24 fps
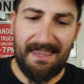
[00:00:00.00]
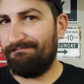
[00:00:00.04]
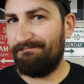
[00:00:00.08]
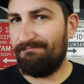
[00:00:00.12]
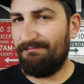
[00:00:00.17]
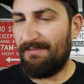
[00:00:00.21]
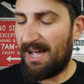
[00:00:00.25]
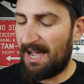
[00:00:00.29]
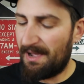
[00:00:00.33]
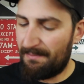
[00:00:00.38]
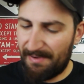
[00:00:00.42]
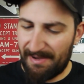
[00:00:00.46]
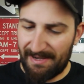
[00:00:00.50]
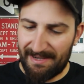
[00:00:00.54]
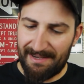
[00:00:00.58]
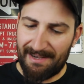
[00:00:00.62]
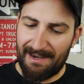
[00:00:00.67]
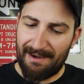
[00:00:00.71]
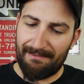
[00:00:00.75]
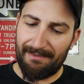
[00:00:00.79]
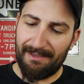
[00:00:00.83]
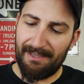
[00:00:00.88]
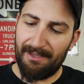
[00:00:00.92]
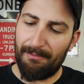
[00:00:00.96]
In my opinion,
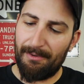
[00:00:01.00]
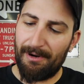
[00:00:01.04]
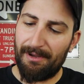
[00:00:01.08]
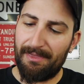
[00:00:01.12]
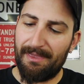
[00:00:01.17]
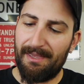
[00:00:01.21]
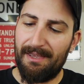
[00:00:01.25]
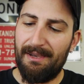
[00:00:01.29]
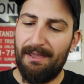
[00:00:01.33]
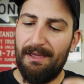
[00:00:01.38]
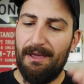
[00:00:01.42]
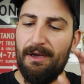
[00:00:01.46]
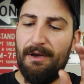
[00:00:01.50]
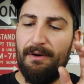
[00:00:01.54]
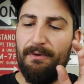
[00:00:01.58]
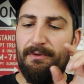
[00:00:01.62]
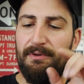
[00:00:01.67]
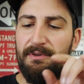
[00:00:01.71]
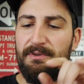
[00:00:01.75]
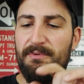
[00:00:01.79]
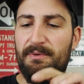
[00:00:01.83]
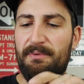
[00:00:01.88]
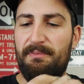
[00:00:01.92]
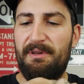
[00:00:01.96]
not really worth it,
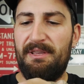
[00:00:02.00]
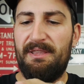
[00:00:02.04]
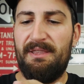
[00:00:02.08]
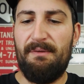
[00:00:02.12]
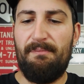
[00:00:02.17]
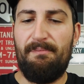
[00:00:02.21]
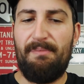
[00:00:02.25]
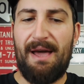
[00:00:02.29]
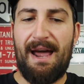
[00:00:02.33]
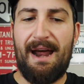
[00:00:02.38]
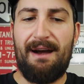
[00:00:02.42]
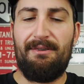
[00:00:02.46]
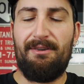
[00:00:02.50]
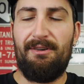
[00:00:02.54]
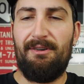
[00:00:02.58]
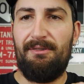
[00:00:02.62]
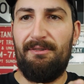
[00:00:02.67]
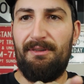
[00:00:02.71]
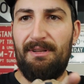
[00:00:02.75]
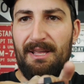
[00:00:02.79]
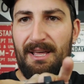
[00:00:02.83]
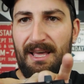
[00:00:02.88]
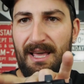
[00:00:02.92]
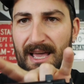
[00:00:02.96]
which would be the
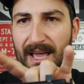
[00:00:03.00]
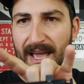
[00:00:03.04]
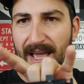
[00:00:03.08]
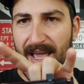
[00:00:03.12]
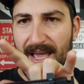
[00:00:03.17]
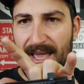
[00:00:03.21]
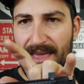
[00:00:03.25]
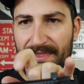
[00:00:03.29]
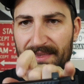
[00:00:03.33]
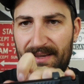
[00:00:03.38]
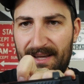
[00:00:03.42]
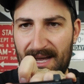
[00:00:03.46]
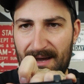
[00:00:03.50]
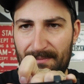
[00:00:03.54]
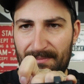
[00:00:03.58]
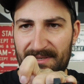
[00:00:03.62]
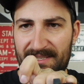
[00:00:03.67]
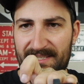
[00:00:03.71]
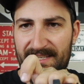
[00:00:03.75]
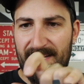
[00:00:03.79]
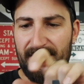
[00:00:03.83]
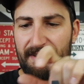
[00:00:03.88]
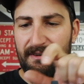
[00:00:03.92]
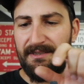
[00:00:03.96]
barrel and the
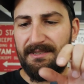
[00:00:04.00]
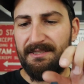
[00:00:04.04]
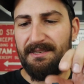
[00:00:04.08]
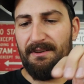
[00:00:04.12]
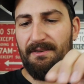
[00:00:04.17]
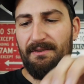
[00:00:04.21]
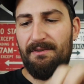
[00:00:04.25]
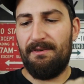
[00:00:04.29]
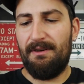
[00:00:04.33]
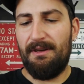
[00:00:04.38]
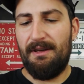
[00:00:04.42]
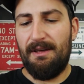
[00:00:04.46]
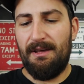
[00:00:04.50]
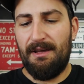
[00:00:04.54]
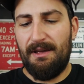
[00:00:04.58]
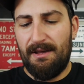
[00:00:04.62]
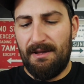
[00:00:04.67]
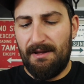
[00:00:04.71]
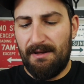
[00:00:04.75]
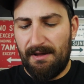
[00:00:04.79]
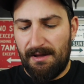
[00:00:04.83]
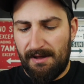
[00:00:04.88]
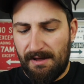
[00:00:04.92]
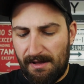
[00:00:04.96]
compensator. So
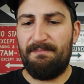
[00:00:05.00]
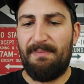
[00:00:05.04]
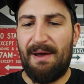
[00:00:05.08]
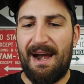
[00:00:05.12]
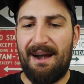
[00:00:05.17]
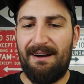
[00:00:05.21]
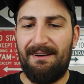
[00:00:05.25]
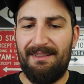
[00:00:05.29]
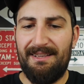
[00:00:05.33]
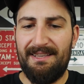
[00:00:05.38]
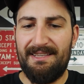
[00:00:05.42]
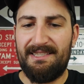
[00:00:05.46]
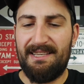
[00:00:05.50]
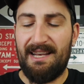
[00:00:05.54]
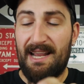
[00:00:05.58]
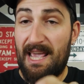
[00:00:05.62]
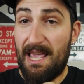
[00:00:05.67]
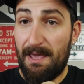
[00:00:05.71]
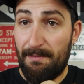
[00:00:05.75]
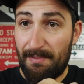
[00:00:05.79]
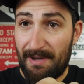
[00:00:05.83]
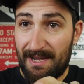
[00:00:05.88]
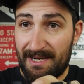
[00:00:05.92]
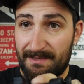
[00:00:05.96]
barrel is an
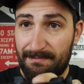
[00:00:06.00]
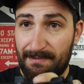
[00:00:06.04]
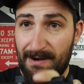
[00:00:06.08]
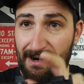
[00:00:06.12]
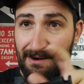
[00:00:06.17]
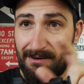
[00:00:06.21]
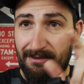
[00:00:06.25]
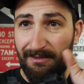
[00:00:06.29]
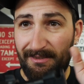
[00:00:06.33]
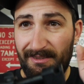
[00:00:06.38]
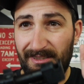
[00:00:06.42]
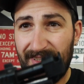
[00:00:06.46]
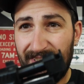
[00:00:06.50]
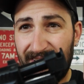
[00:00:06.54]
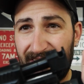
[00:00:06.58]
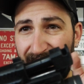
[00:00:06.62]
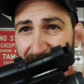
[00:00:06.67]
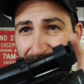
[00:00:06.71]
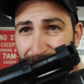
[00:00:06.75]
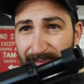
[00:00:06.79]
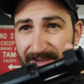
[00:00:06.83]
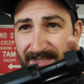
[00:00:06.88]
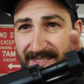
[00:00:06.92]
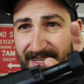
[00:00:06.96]
Apex barrel.
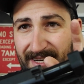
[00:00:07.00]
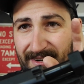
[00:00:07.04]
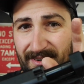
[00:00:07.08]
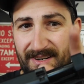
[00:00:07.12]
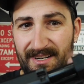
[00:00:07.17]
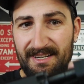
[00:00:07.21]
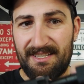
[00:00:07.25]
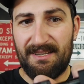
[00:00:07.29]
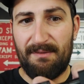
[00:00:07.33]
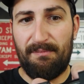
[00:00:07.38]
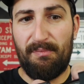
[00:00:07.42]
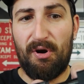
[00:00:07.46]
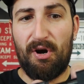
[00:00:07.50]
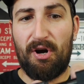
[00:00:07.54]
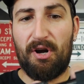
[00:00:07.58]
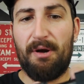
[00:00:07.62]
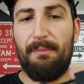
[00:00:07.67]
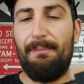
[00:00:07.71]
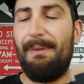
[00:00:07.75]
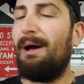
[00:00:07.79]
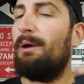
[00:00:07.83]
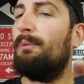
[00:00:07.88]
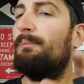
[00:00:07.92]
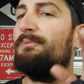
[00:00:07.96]
Compensator is a Parker
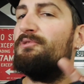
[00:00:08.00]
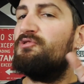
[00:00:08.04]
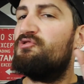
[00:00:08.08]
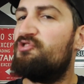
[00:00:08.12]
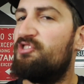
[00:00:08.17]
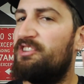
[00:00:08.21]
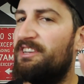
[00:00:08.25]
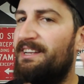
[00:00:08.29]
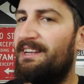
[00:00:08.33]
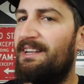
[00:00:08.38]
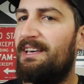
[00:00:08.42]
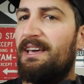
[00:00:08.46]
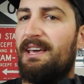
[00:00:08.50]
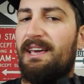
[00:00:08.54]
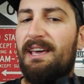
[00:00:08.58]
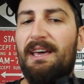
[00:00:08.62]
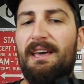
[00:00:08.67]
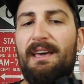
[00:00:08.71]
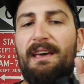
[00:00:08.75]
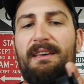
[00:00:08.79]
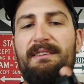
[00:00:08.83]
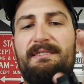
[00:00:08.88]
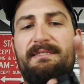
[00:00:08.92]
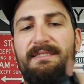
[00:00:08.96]
Mountain Machine
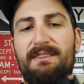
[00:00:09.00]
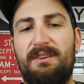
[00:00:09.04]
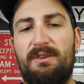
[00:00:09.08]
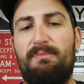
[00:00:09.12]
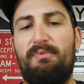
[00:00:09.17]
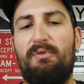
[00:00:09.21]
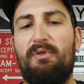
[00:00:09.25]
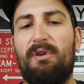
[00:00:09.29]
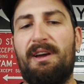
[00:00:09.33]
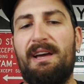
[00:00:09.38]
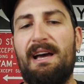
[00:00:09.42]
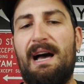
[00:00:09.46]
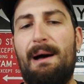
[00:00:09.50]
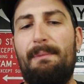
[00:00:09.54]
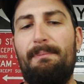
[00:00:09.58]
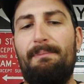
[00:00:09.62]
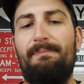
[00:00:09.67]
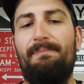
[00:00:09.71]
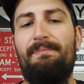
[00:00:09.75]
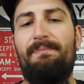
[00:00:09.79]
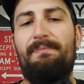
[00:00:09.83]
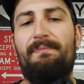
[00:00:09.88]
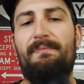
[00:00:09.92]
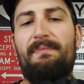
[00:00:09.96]
single port comp.
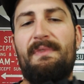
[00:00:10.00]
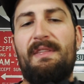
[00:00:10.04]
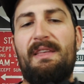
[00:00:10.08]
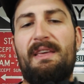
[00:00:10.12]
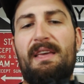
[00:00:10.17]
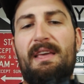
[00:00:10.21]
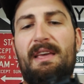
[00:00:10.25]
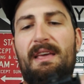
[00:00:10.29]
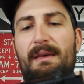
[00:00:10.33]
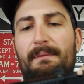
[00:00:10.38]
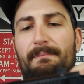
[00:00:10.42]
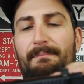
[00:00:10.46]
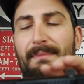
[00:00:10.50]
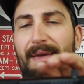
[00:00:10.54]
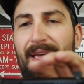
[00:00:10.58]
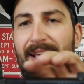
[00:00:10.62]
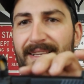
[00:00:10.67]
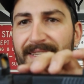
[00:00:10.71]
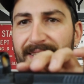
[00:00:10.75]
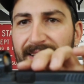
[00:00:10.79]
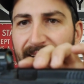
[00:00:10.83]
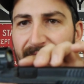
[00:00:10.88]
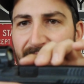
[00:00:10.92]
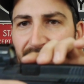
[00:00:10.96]

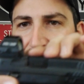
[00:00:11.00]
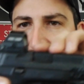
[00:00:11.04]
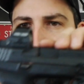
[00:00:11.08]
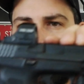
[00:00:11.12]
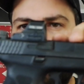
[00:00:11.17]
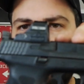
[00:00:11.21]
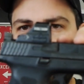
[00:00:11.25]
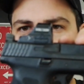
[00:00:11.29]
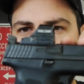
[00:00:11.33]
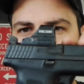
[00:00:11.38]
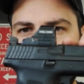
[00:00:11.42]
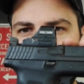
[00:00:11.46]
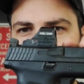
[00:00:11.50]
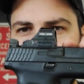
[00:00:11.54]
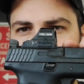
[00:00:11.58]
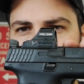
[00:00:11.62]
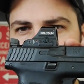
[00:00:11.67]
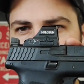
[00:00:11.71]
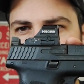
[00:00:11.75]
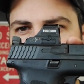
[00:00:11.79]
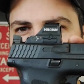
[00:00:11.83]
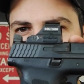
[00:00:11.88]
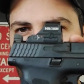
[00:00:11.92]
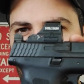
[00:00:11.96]
Makes the gun look pretty
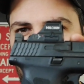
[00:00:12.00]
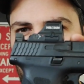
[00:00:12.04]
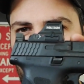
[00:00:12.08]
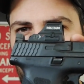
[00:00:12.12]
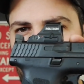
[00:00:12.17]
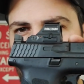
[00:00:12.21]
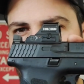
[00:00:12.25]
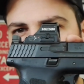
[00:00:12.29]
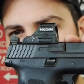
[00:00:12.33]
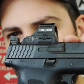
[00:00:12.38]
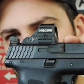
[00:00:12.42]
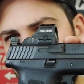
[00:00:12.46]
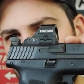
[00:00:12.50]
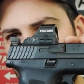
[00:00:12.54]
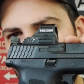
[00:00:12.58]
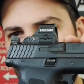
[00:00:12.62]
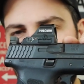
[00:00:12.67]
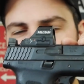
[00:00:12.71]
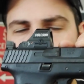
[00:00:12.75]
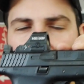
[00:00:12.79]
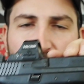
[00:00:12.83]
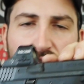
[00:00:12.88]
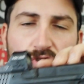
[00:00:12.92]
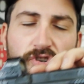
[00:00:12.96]

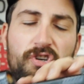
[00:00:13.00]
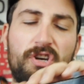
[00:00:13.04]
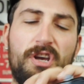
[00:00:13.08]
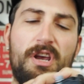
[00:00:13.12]
cool-ish.